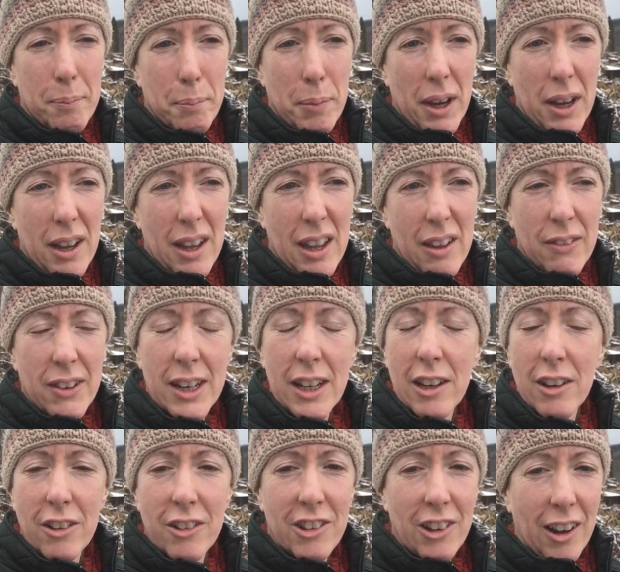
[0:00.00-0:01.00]
but even
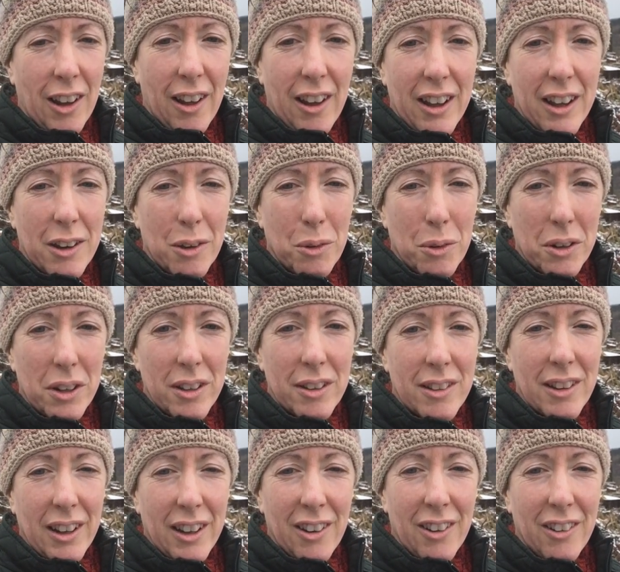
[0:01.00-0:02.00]
in July and
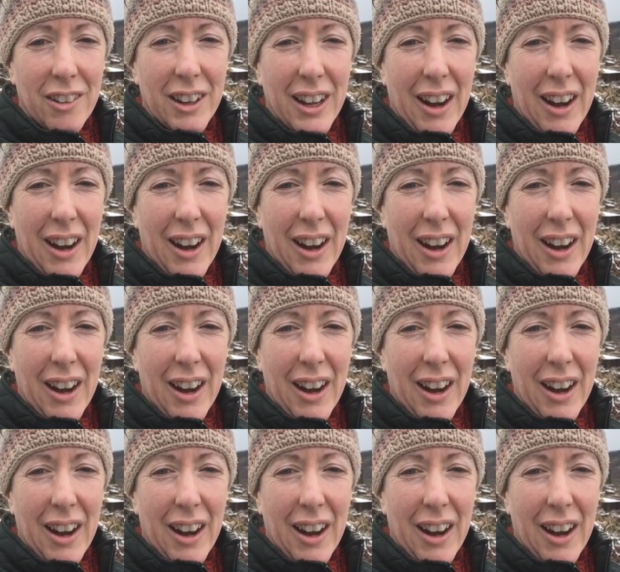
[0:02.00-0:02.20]
August I can't